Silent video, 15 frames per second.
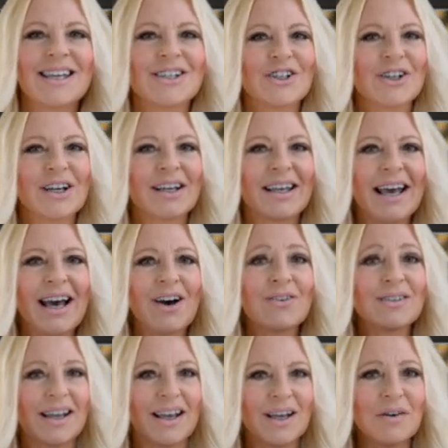Check out
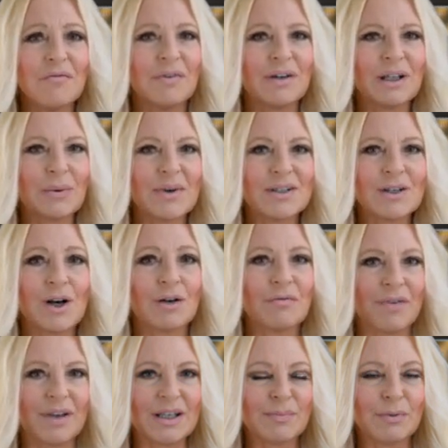and follow us on
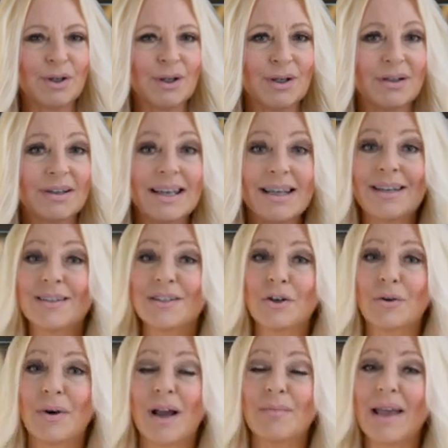Facebook,
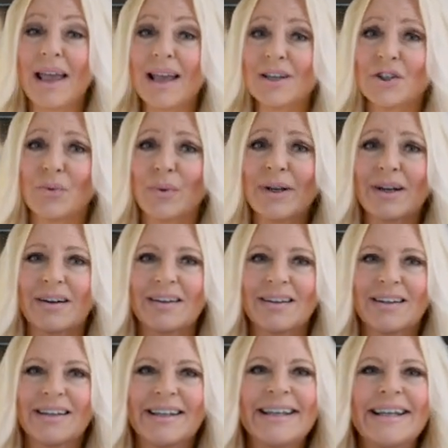Instagram, and Twitter.
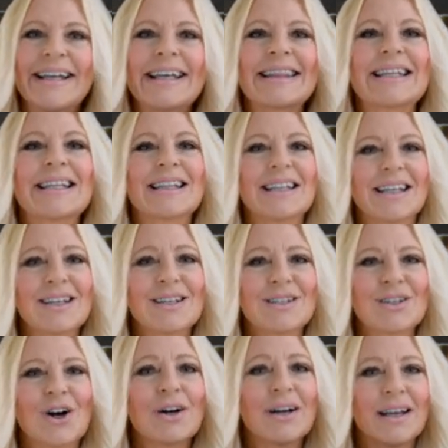The links
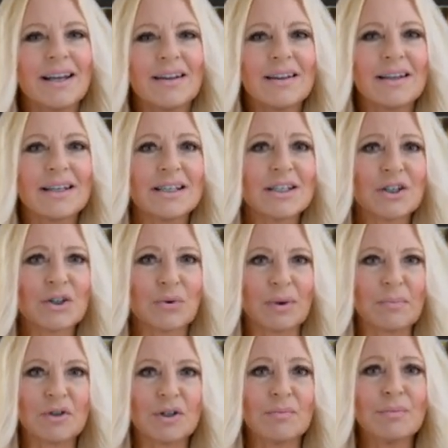are in the
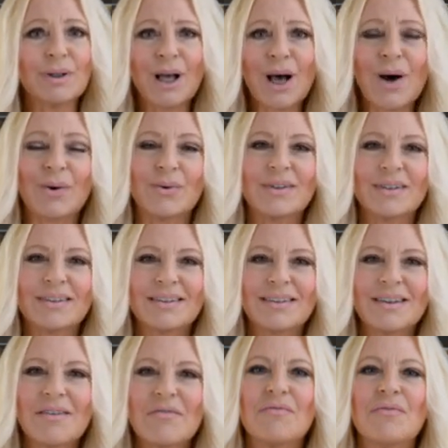description below.
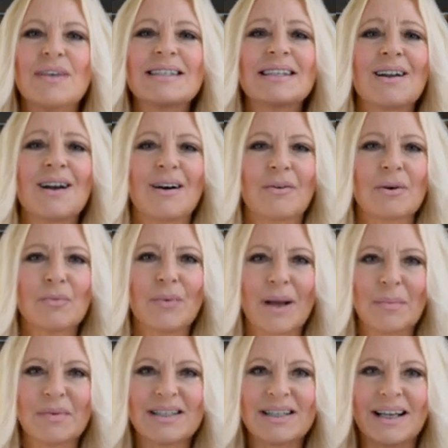Visit our
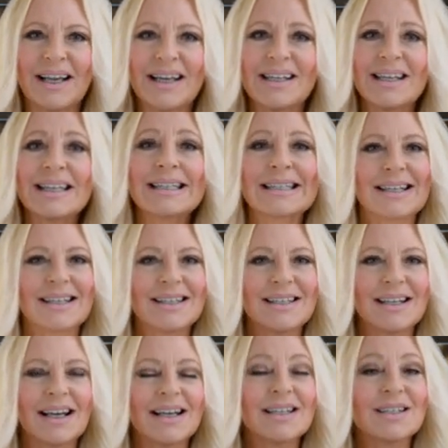website,
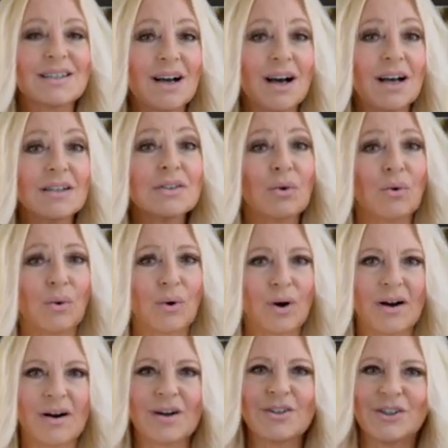
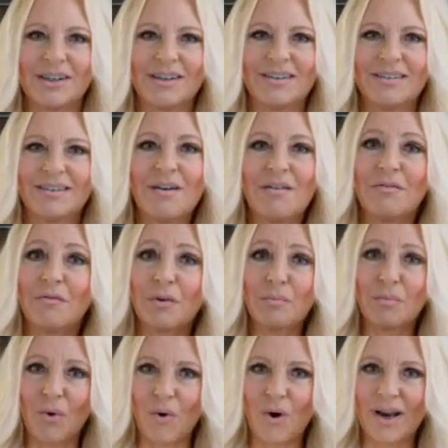sunsigns.org, for
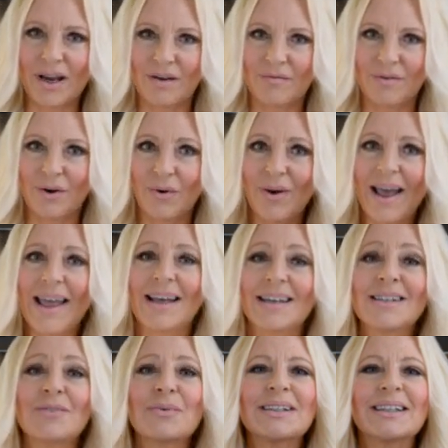more info and
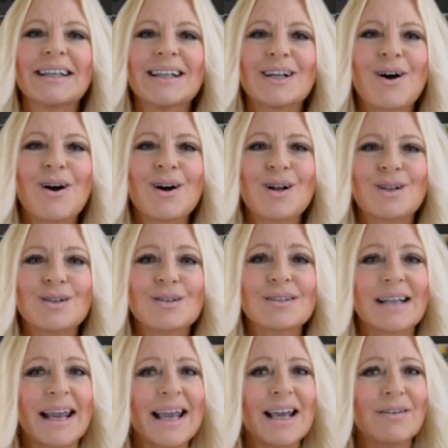related articles
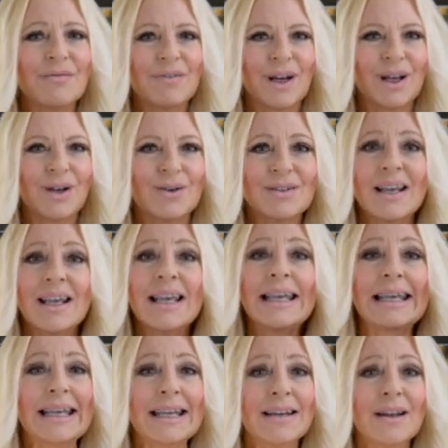and videos
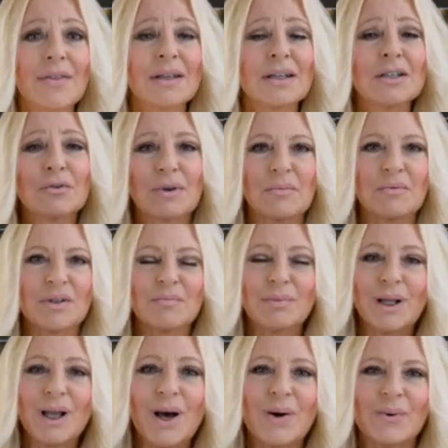in the description
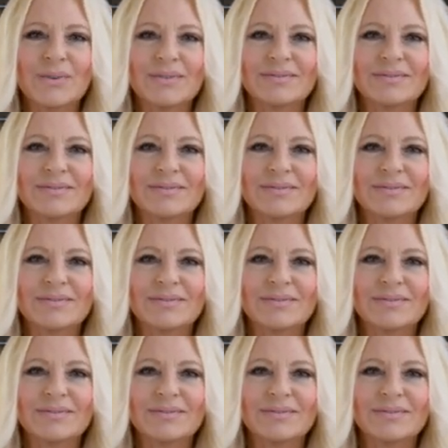below.